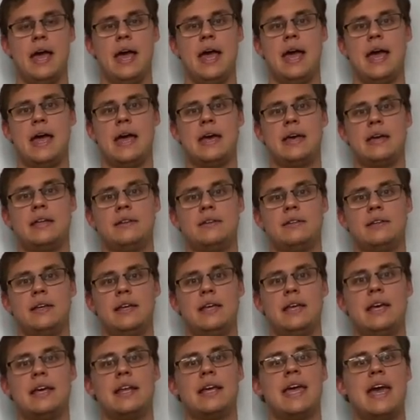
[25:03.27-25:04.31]
And
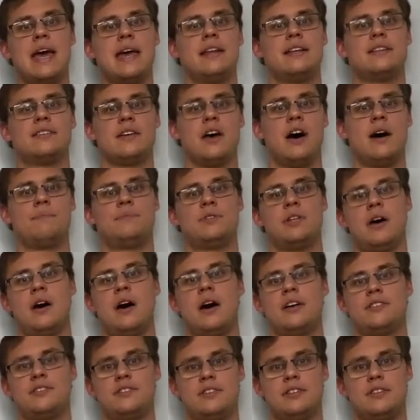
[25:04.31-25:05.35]
again, it's up to
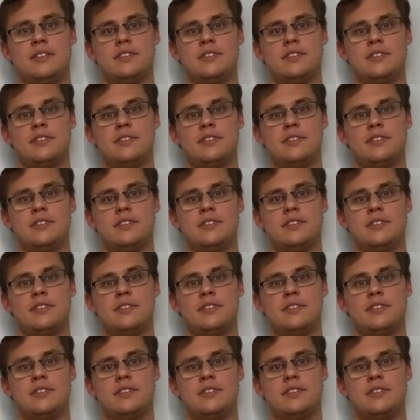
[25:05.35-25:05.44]
us to